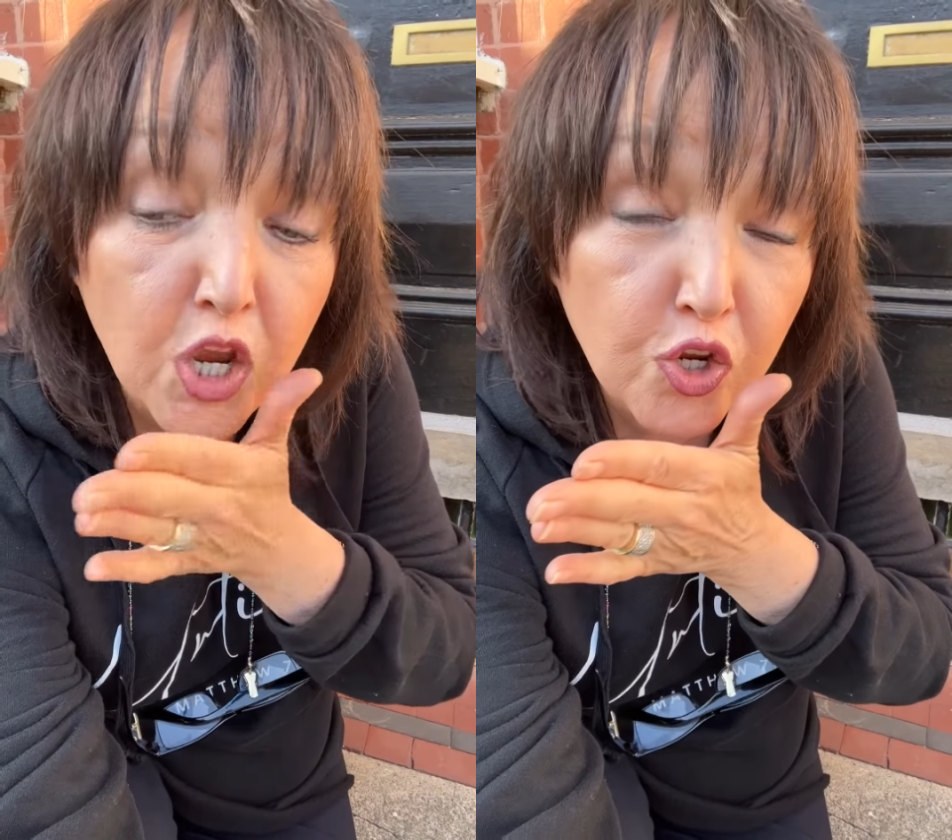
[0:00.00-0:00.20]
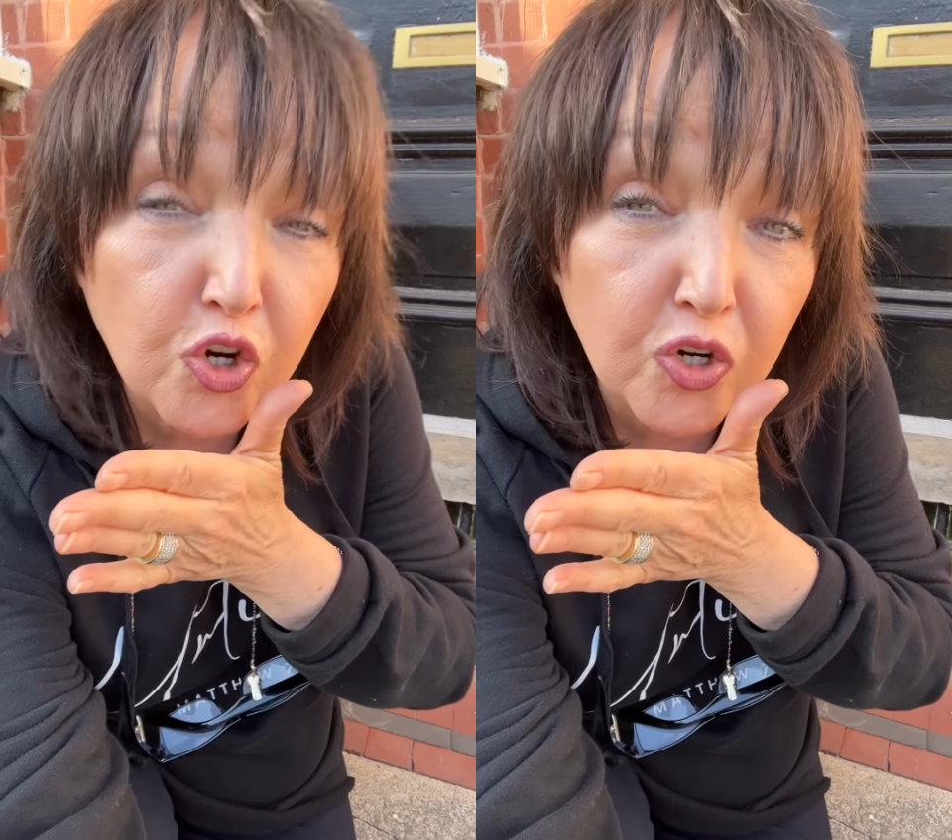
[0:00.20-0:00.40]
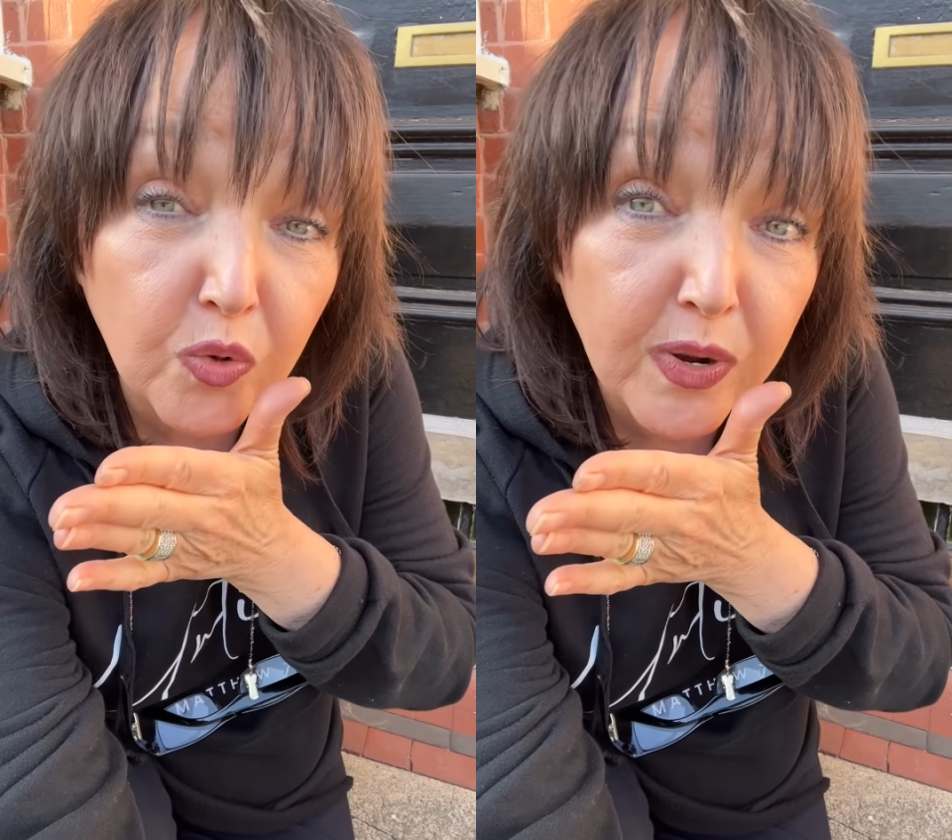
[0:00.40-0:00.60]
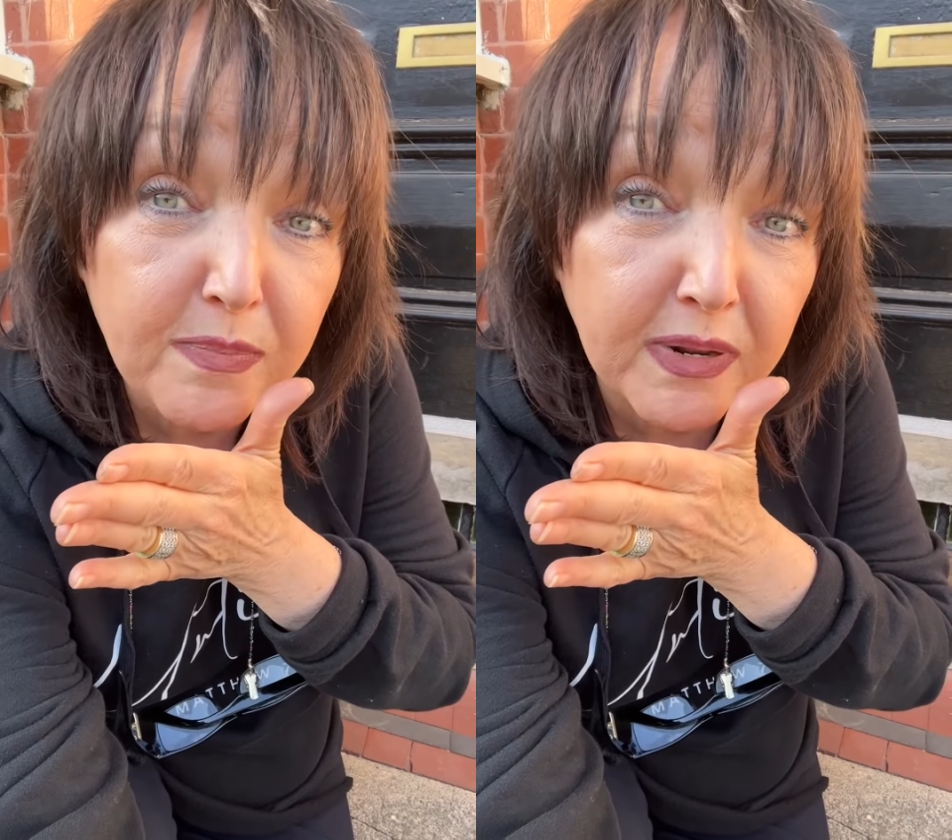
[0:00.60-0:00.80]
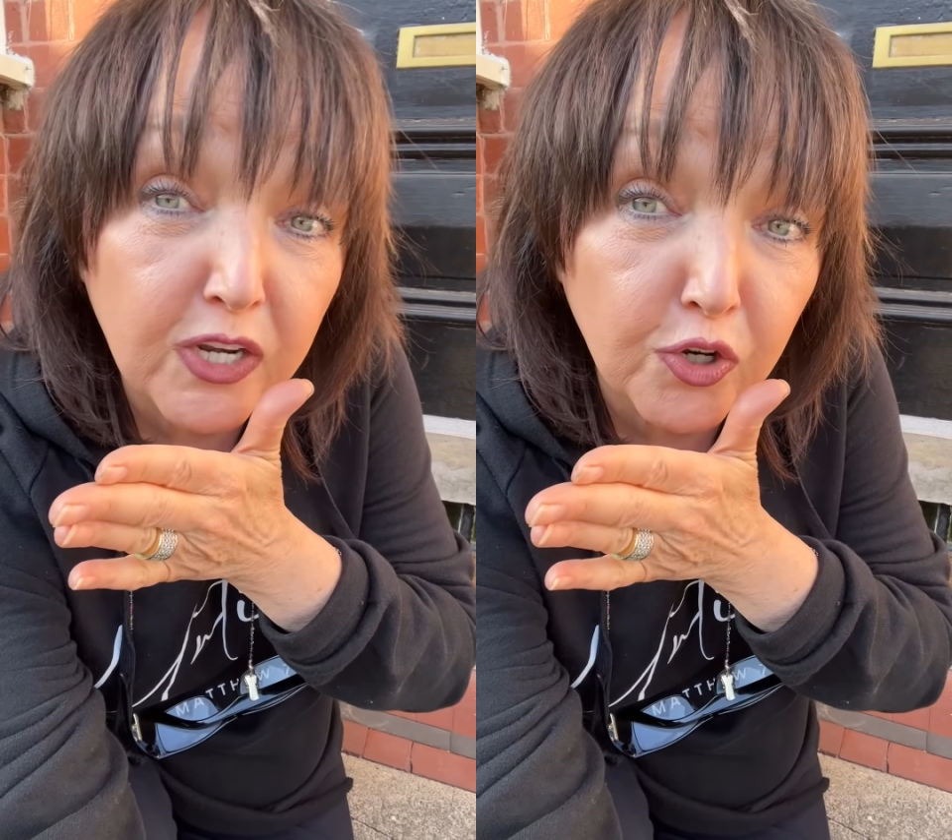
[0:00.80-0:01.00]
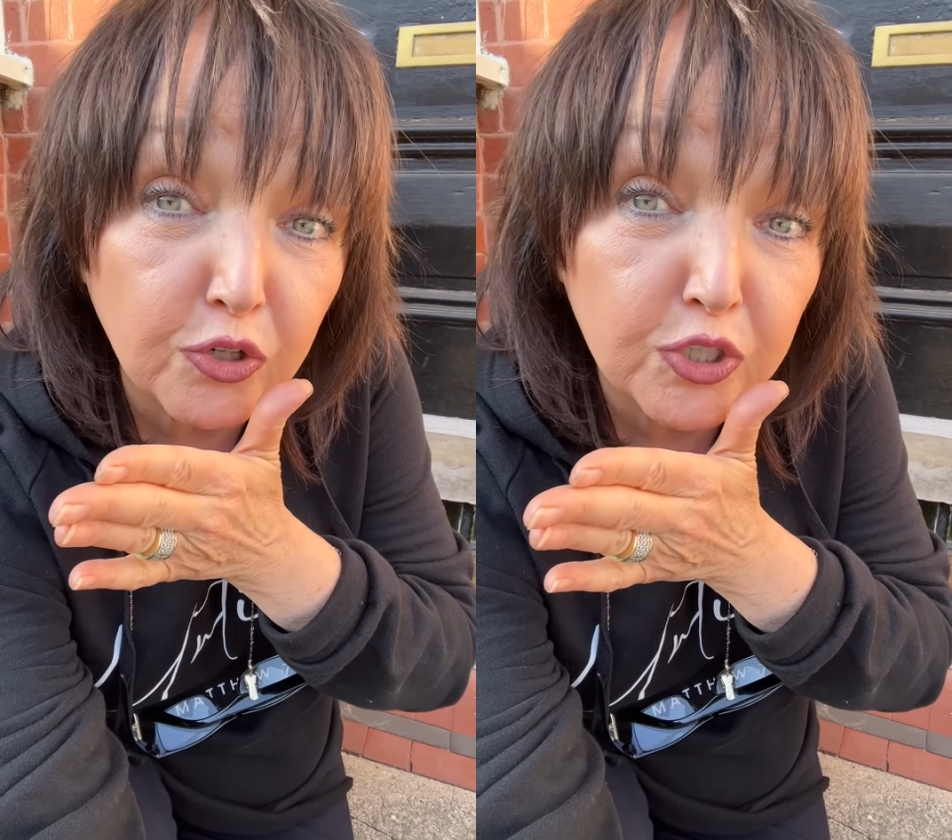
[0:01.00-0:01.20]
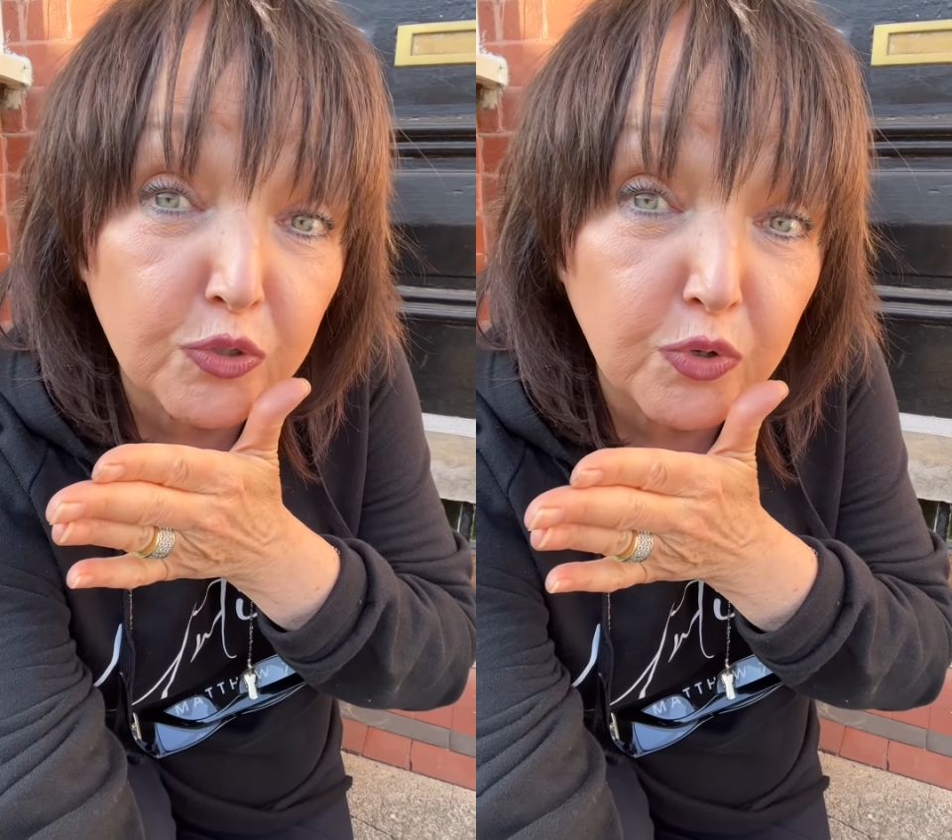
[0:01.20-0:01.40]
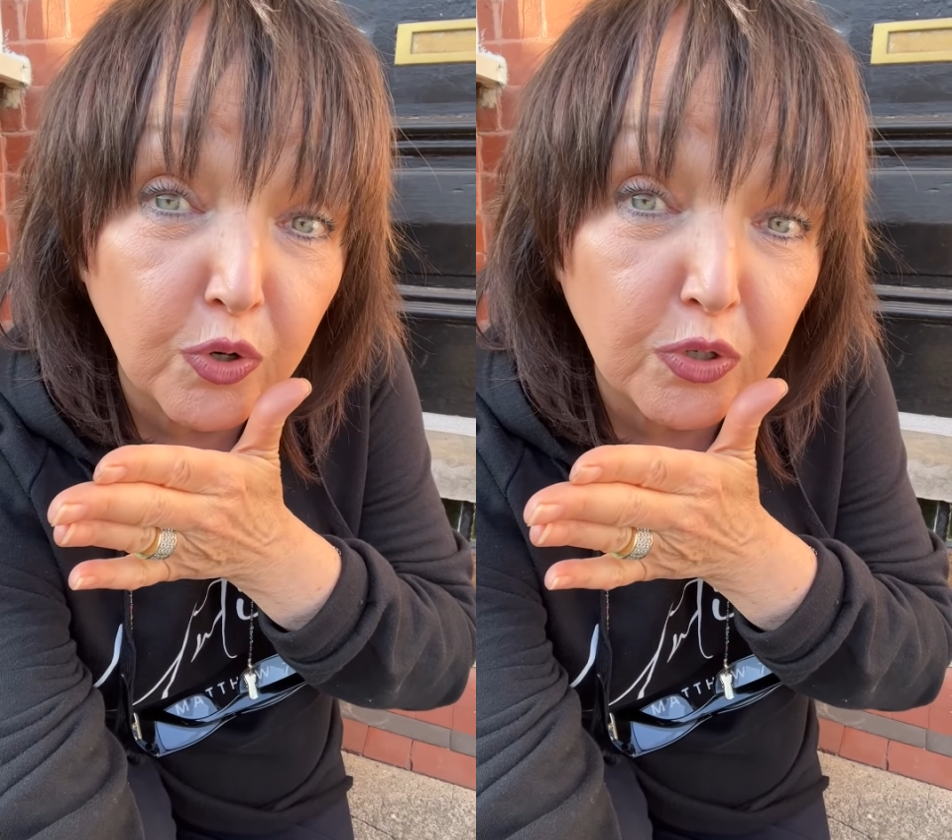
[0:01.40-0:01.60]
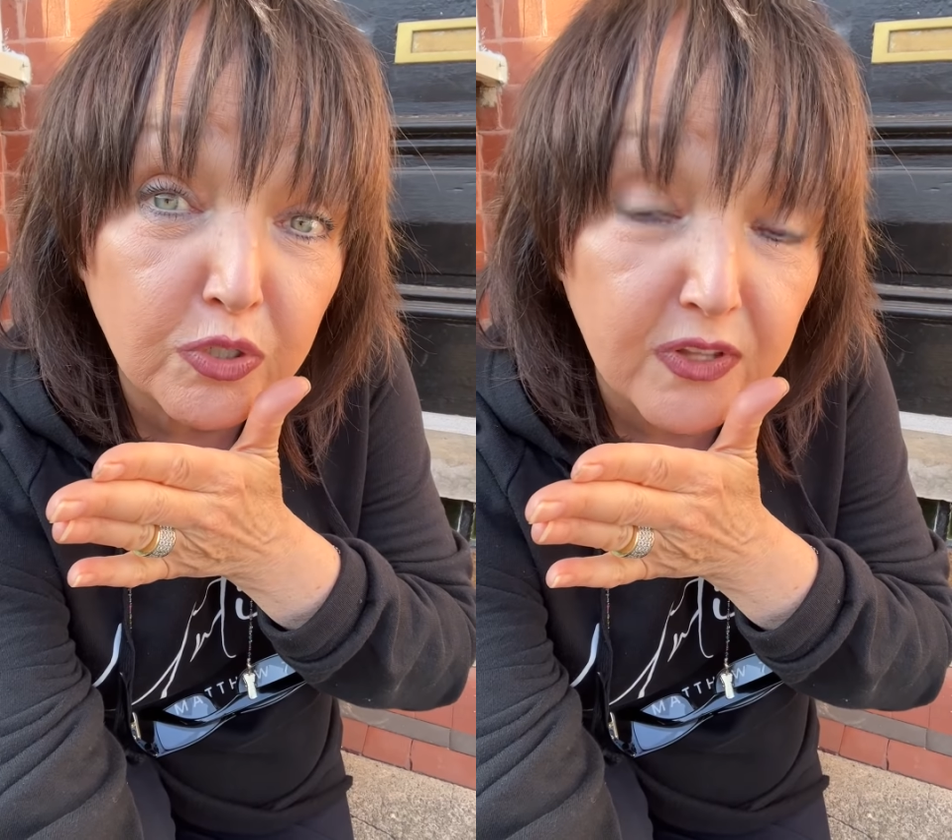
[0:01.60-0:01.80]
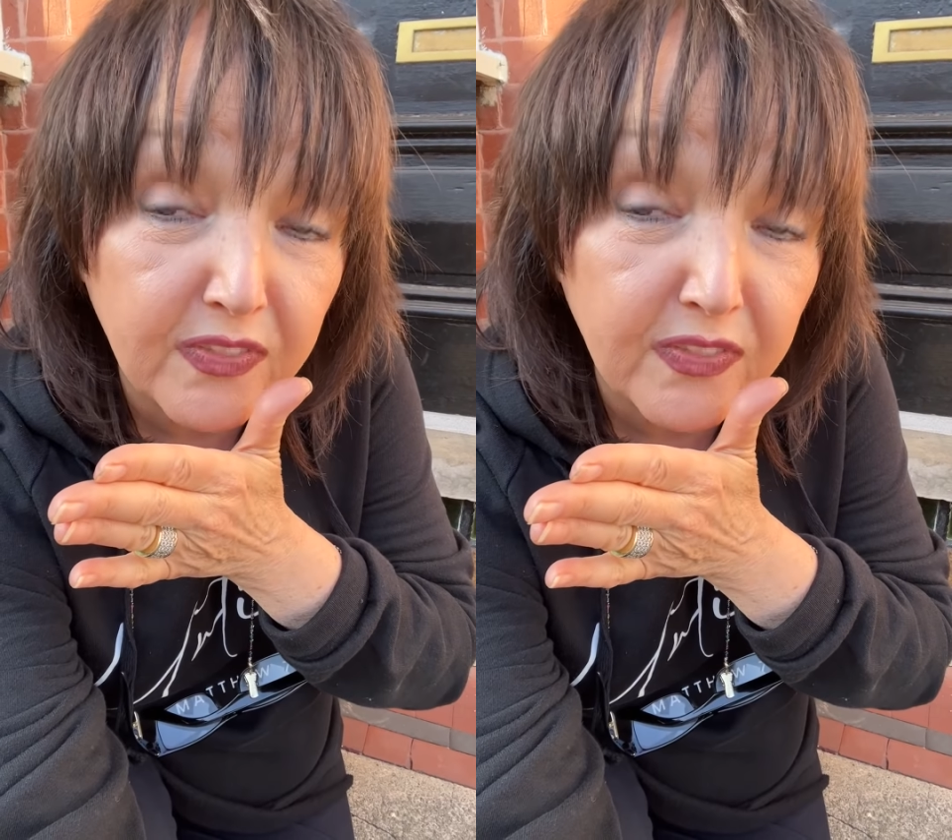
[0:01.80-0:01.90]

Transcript: you're going to reap it in your two girls.